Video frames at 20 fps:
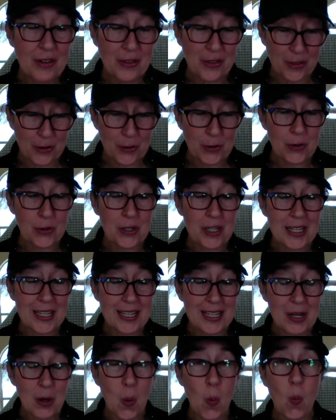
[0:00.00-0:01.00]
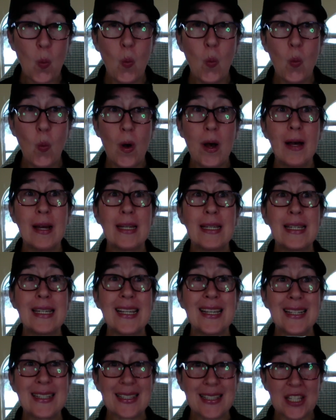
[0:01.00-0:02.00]
31
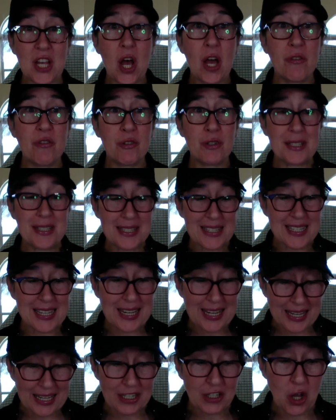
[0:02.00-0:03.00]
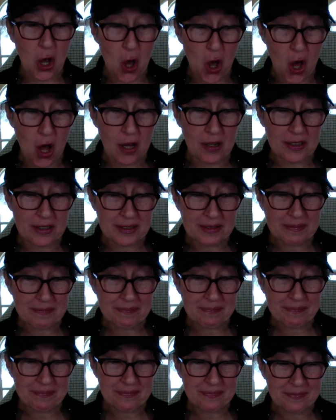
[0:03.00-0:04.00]
sovereigns in all.
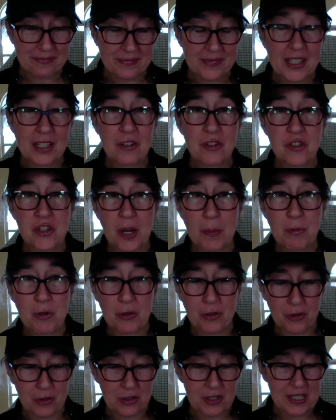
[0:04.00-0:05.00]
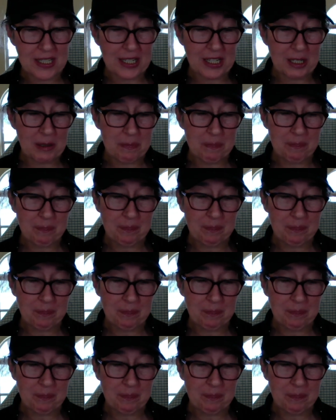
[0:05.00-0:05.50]
Chapter 13.